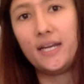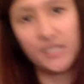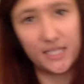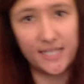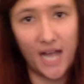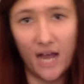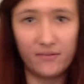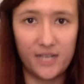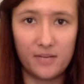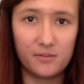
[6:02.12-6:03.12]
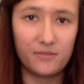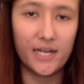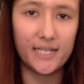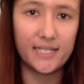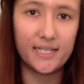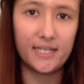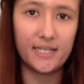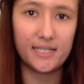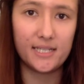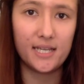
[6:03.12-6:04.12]
and just haven't been able to find a
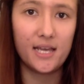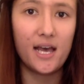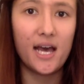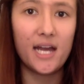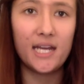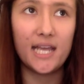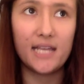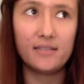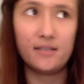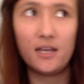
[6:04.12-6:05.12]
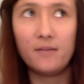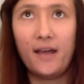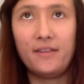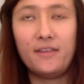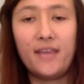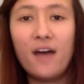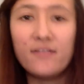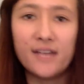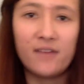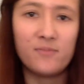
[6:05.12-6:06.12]
seat, and it gets so bad that they
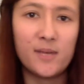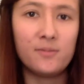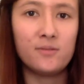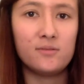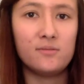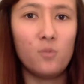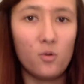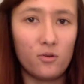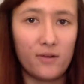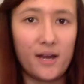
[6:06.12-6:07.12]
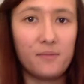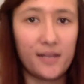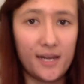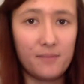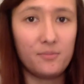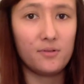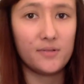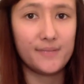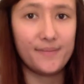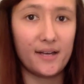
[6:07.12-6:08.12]
have to have people walk around with
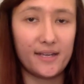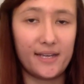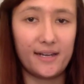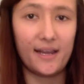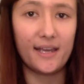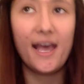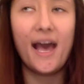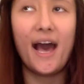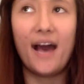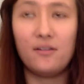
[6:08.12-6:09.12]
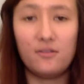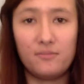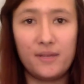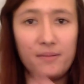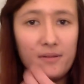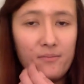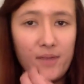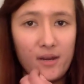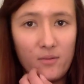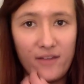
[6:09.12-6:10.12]
clipboards marking like how long people have
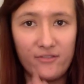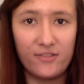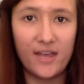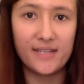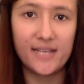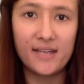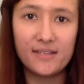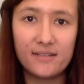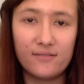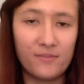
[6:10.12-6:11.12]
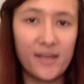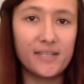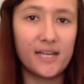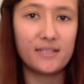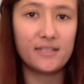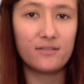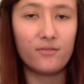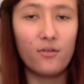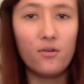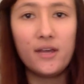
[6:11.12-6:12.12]
been away from their desks
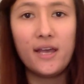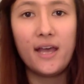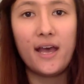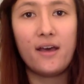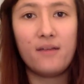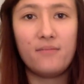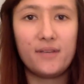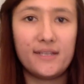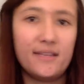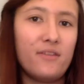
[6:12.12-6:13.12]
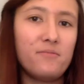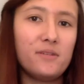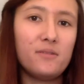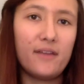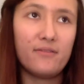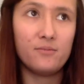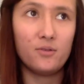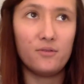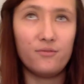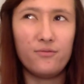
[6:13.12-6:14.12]
for, because if they've been away for more than